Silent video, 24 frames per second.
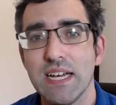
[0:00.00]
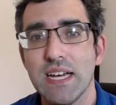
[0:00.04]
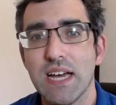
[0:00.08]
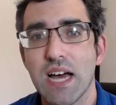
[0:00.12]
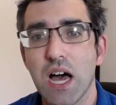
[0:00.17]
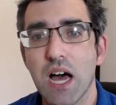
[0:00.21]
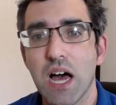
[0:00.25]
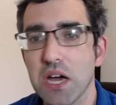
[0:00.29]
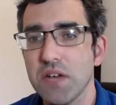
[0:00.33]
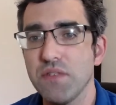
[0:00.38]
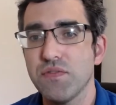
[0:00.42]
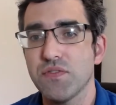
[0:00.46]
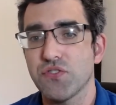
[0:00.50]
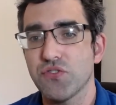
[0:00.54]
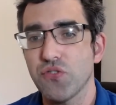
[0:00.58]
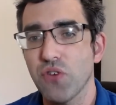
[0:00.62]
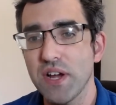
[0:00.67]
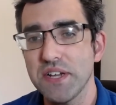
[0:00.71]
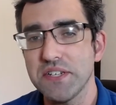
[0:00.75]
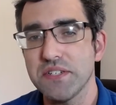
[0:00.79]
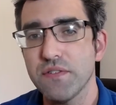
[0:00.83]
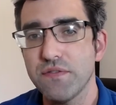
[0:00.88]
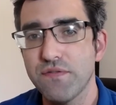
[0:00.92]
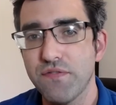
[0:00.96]
I've
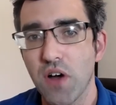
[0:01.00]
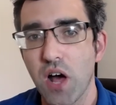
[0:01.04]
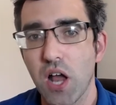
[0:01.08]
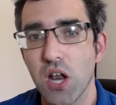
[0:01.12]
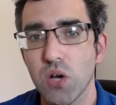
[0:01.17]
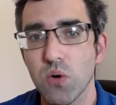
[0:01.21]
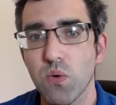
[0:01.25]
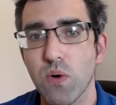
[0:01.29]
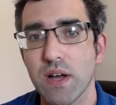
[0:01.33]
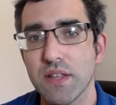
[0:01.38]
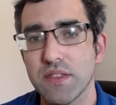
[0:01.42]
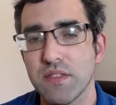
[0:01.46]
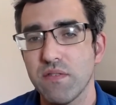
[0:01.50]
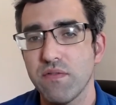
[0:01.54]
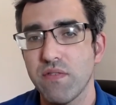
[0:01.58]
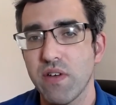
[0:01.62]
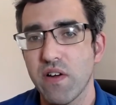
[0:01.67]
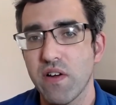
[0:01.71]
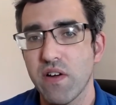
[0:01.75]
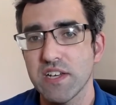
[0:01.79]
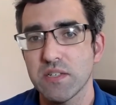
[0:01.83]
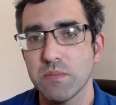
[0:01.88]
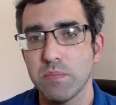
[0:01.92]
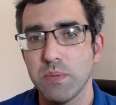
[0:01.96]
tried to follow what the
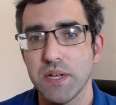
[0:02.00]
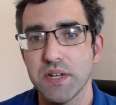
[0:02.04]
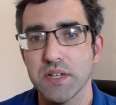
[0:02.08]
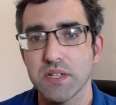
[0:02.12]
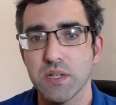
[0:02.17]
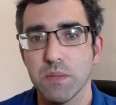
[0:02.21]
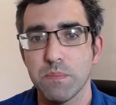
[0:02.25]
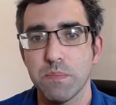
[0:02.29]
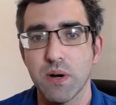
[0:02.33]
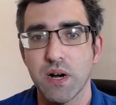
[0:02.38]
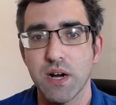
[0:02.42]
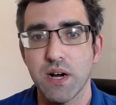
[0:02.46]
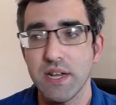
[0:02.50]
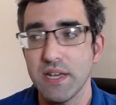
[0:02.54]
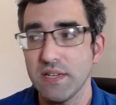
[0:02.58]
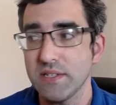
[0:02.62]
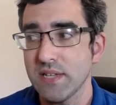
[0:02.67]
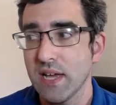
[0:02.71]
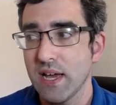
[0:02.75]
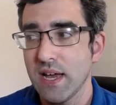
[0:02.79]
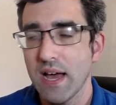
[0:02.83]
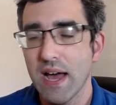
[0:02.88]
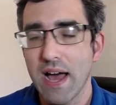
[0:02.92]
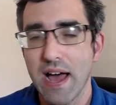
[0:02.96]
various political parties
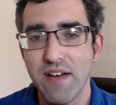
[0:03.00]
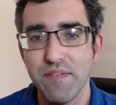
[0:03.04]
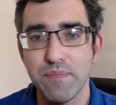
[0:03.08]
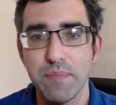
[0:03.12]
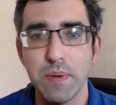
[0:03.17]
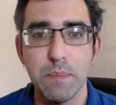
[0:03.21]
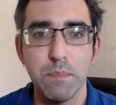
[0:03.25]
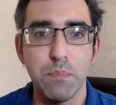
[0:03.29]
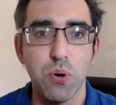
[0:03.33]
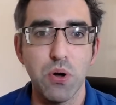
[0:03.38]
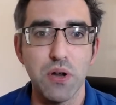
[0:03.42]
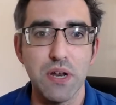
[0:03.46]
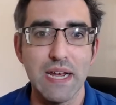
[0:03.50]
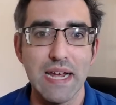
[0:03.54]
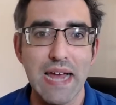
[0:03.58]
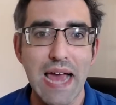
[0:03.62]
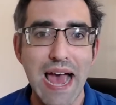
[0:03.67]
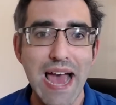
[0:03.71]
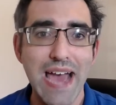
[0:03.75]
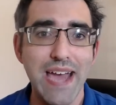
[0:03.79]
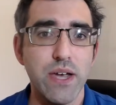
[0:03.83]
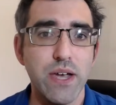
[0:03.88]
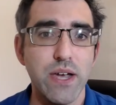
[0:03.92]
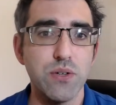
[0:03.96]
have been putting
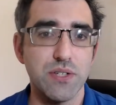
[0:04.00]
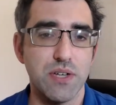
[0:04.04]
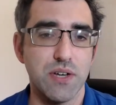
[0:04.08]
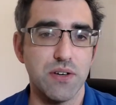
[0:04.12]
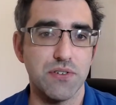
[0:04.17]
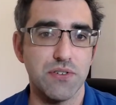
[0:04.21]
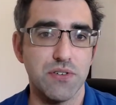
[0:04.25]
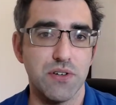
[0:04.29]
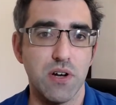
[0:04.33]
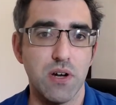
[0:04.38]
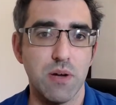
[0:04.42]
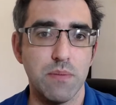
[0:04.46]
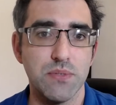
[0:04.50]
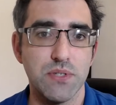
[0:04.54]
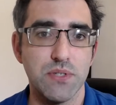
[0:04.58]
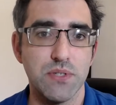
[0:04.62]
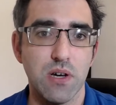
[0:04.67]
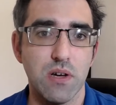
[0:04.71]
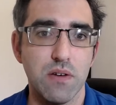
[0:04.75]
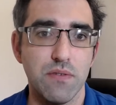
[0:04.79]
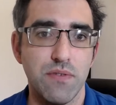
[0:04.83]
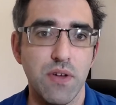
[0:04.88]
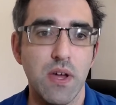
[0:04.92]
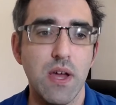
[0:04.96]
out in terms
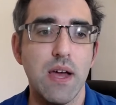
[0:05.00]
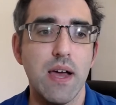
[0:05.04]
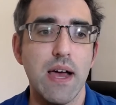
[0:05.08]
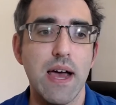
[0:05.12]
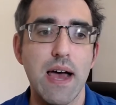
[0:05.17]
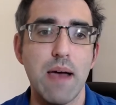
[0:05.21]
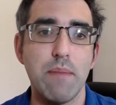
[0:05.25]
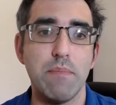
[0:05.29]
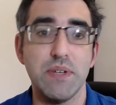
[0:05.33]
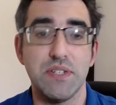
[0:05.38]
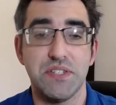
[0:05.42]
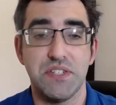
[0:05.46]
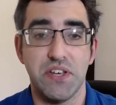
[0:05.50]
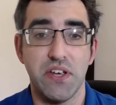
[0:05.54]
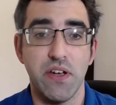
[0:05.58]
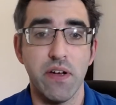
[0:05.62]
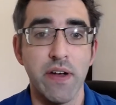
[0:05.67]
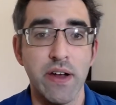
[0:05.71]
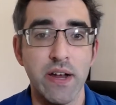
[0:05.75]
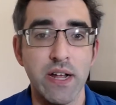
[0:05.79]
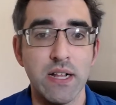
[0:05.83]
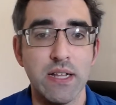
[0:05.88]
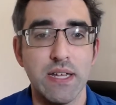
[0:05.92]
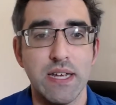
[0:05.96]
of
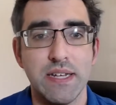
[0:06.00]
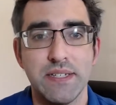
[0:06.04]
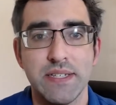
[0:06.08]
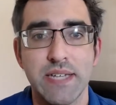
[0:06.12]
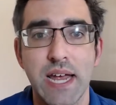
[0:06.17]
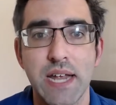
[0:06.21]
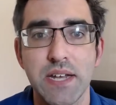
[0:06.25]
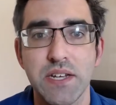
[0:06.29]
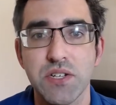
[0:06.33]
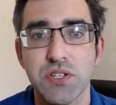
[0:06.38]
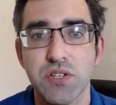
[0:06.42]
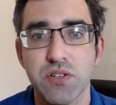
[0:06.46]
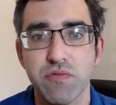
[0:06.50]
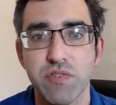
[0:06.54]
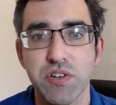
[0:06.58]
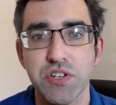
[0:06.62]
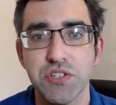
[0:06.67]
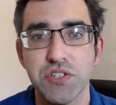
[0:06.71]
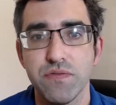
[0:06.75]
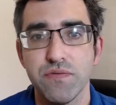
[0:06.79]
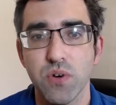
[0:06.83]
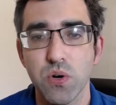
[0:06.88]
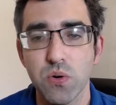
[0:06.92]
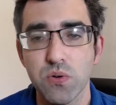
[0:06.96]
material intended to reach
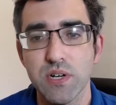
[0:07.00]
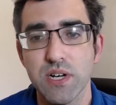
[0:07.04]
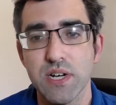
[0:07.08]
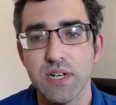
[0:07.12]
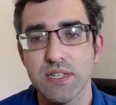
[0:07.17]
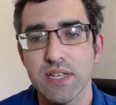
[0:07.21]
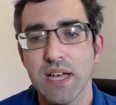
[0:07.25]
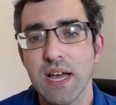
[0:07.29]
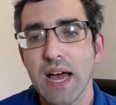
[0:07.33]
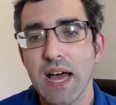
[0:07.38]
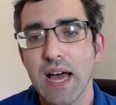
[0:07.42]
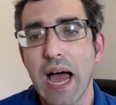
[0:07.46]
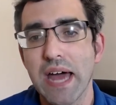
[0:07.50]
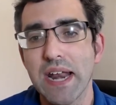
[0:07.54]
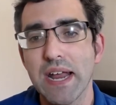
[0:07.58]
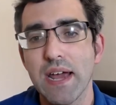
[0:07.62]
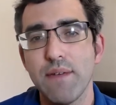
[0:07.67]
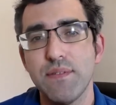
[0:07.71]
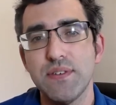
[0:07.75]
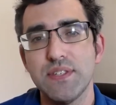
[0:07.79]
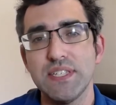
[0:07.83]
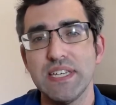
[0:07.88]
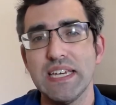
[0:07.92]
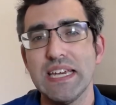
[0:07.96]
voters, and I've
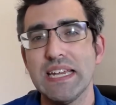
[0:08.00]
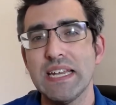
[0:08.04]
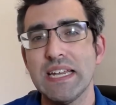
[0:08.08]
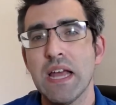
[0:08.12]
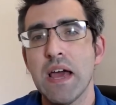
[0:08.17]
seen